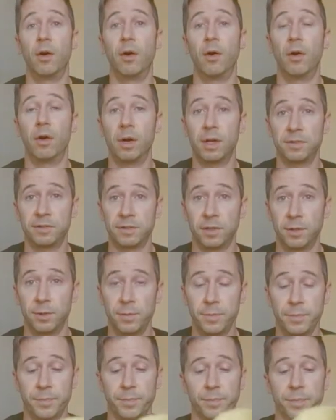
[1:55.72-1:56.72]

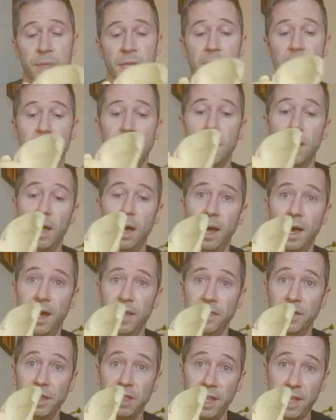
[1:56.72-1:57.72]
Also,
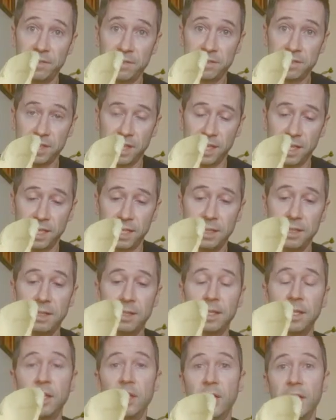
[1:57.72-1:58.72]
on the left side,